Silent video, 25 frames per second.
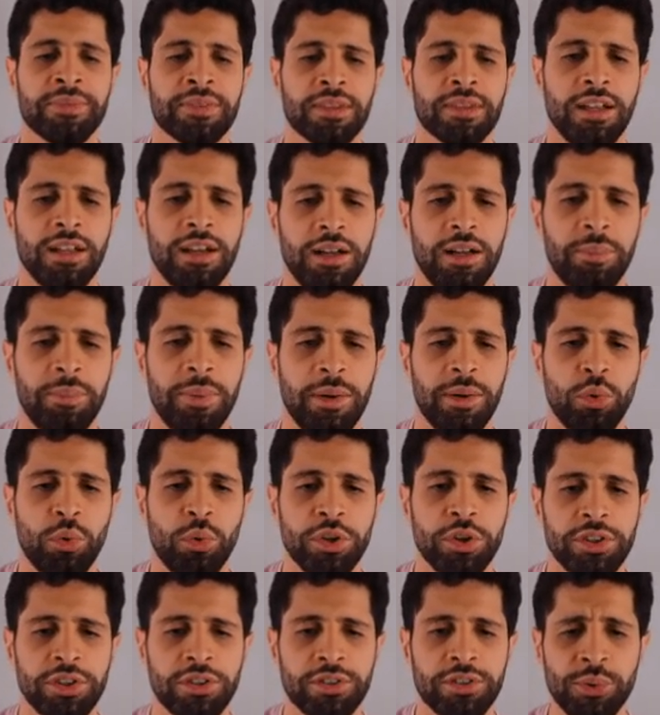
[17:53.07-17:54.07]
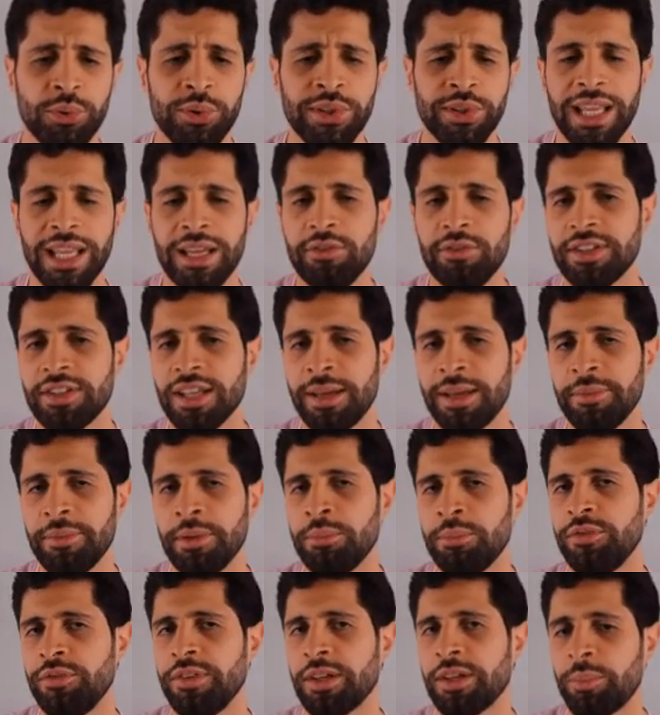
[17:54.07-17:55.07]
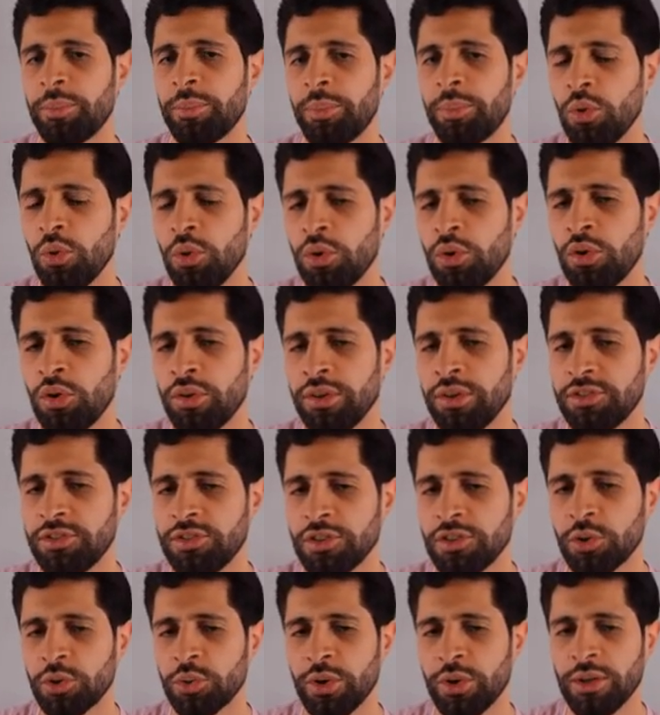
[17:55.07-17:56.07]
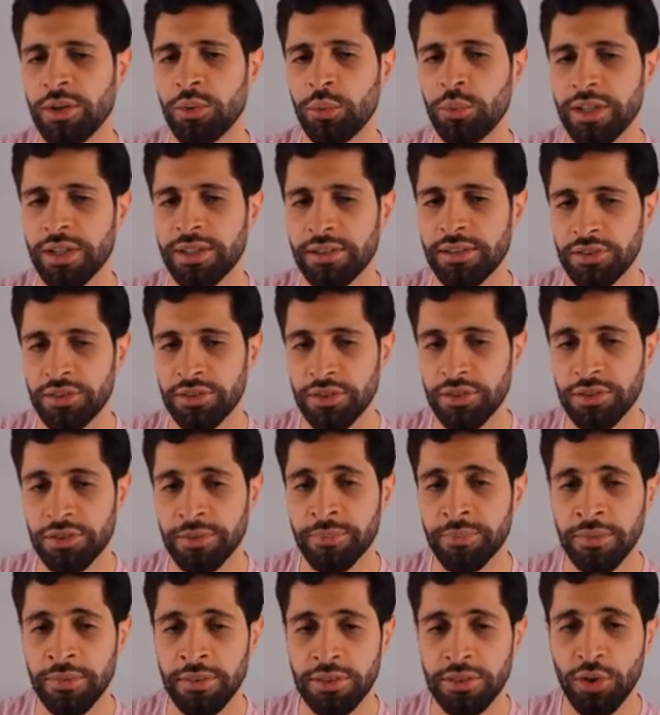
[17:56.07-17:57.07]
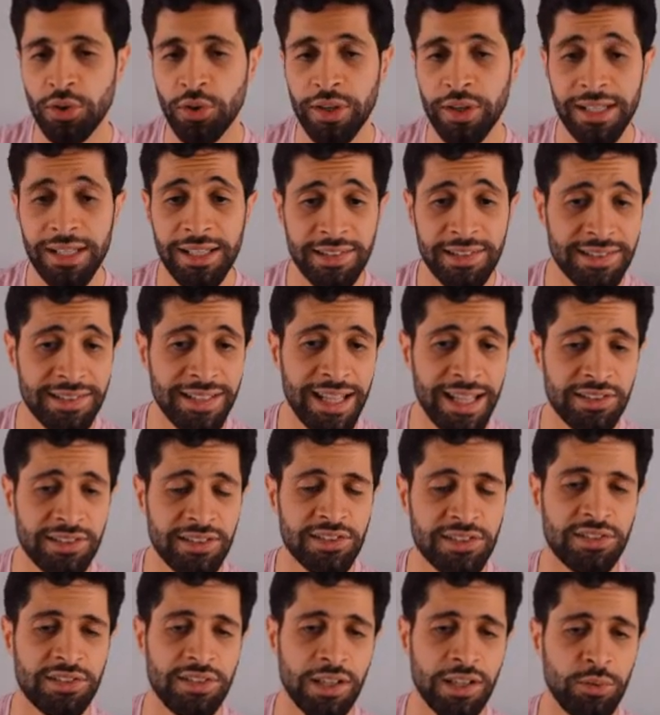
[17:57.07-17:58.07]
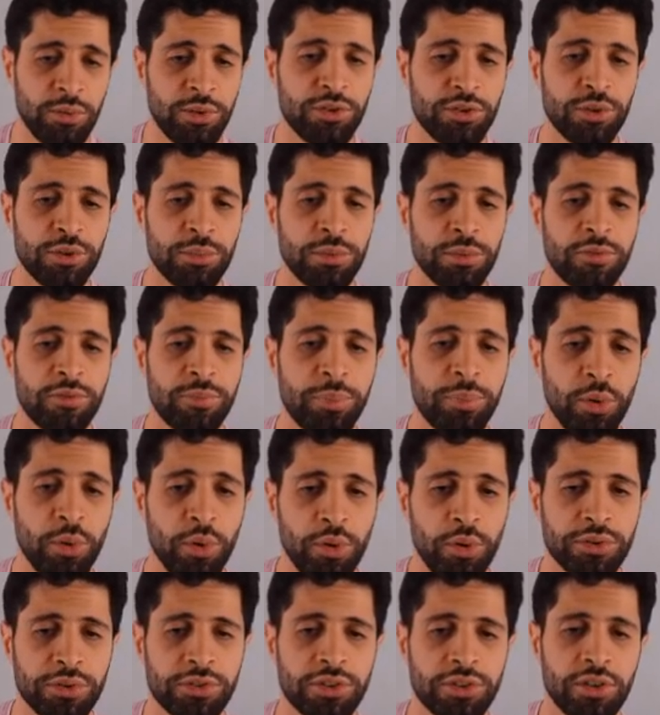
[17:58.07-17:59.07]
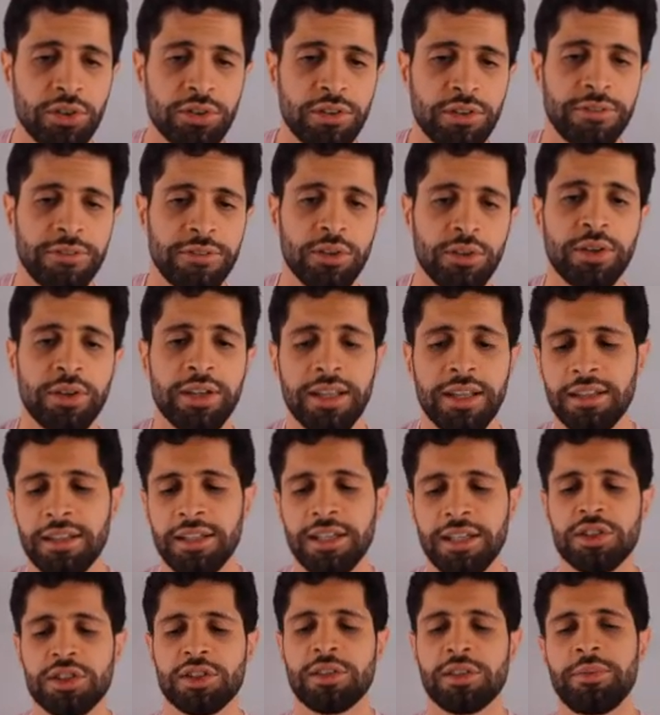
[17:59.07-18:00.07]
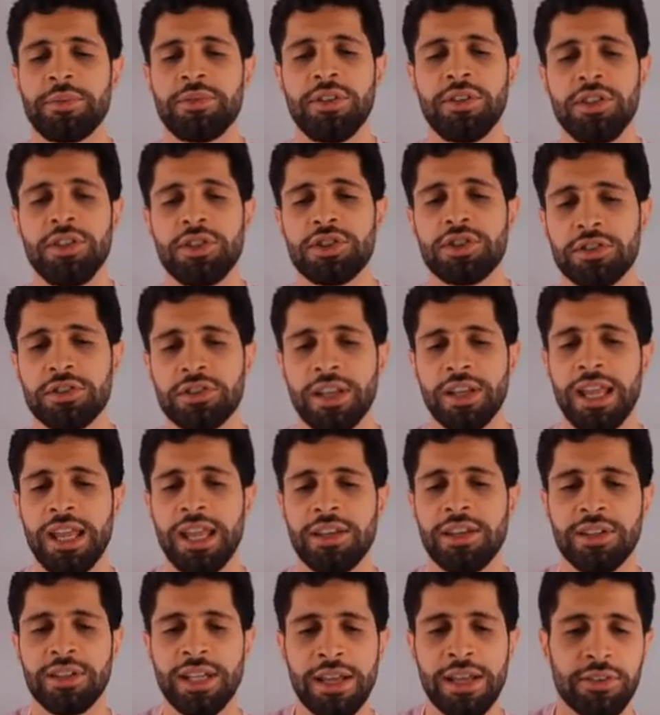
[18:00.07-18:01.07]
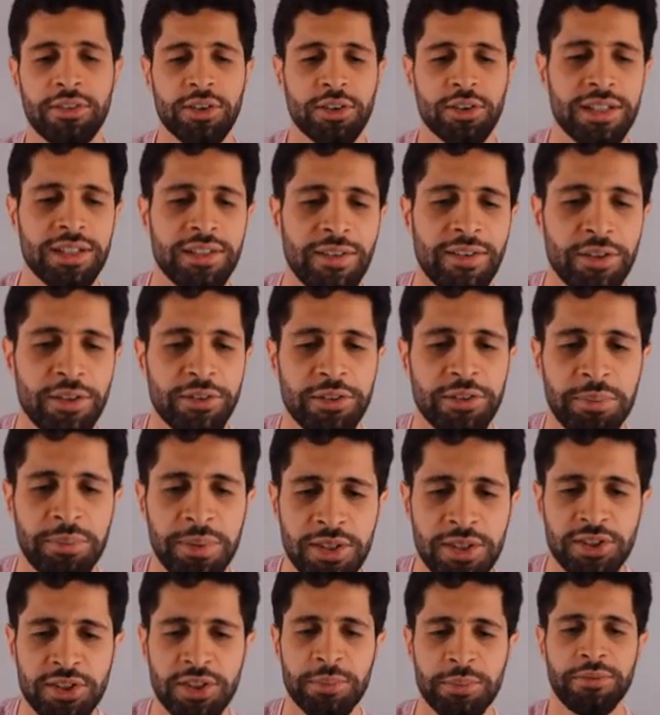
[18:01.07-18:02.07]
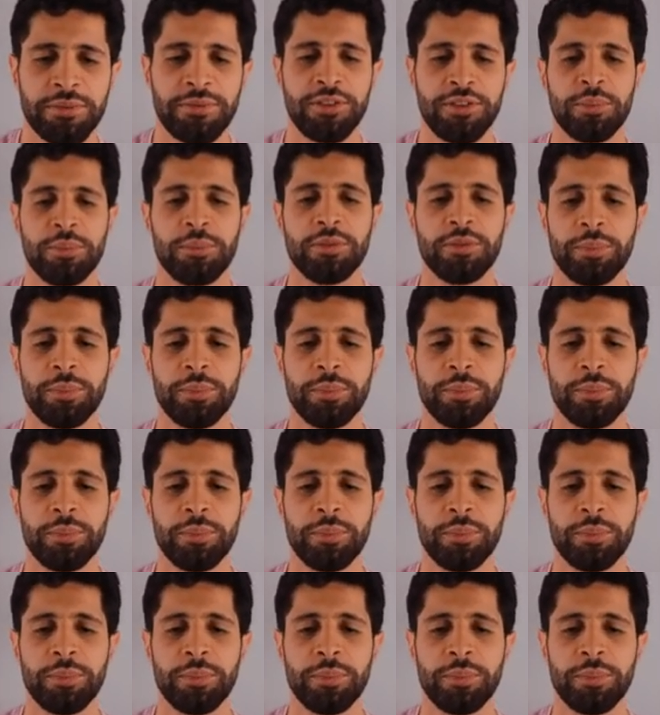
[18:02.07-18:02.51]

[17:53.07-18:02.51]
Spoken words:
But what you're doing every time you're moving a pawn is you're creating weaknesses. So it is necessary to move pawns, because if you look at the initial positions, hey, you're never going to develop this bishop if you don't move a